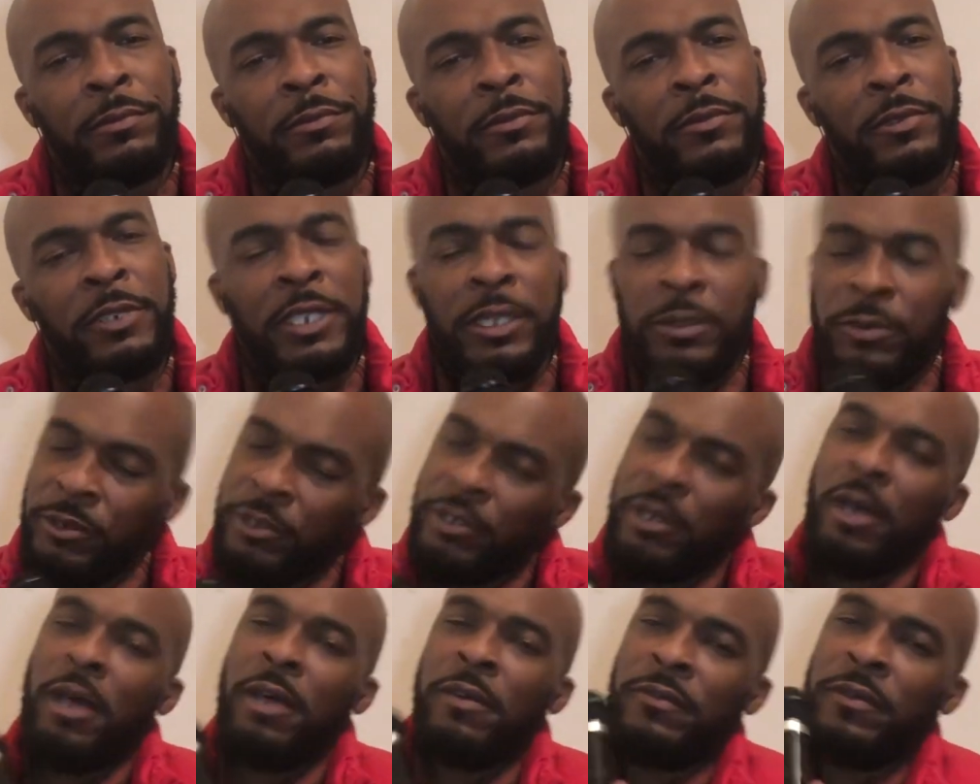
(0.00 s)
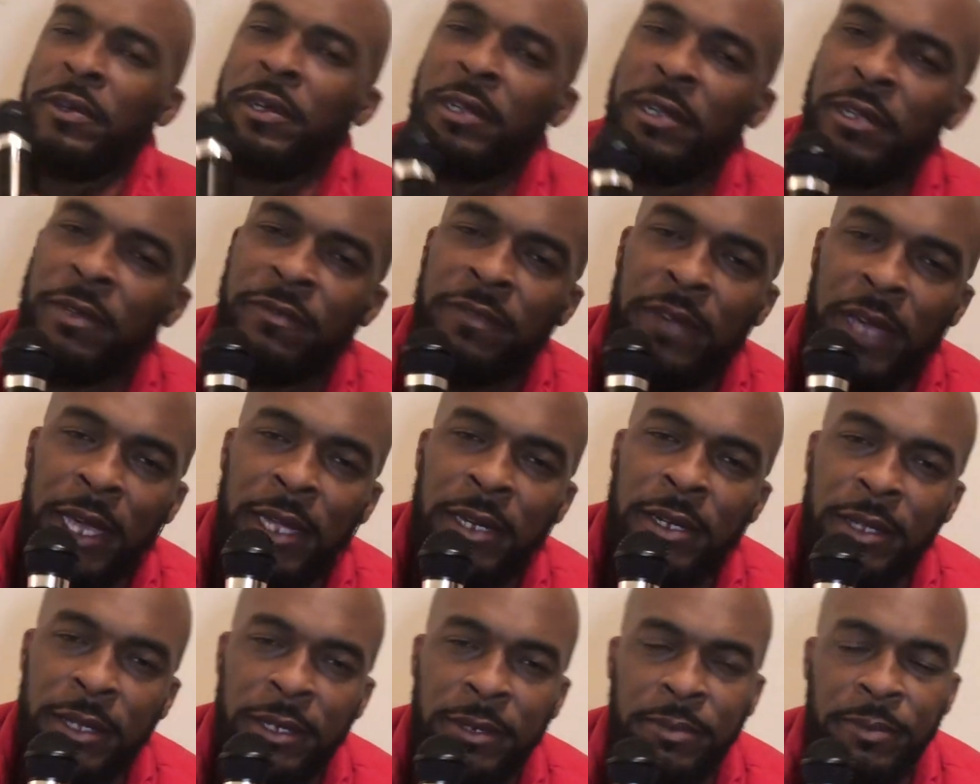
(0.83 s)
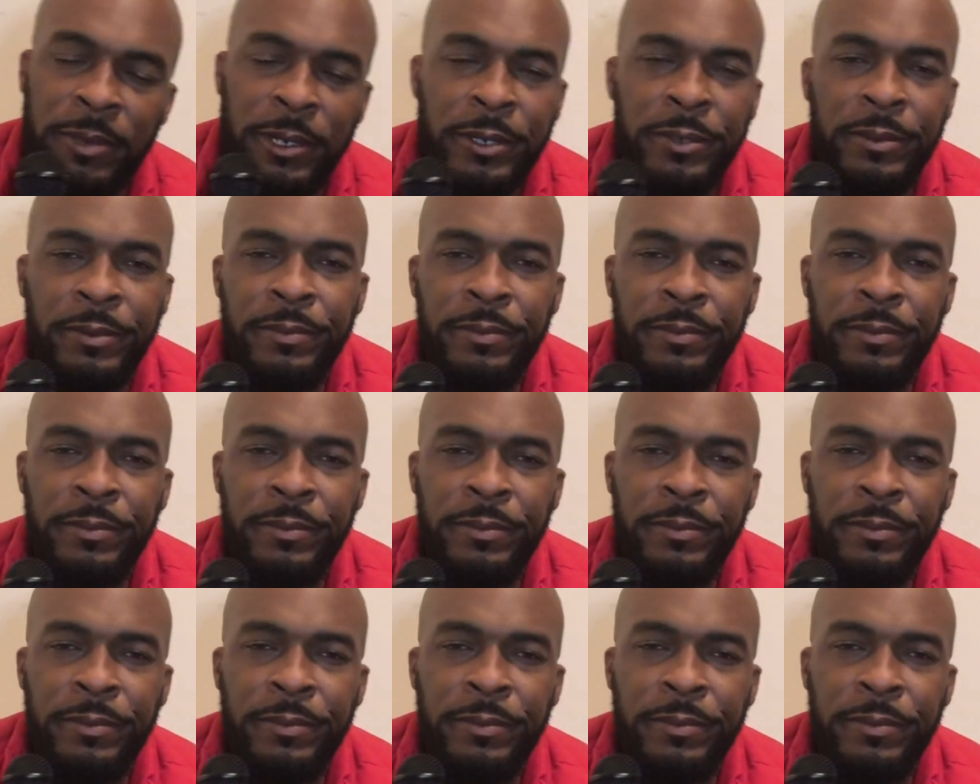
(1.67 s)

Shit was hard for a little fat nigga, man,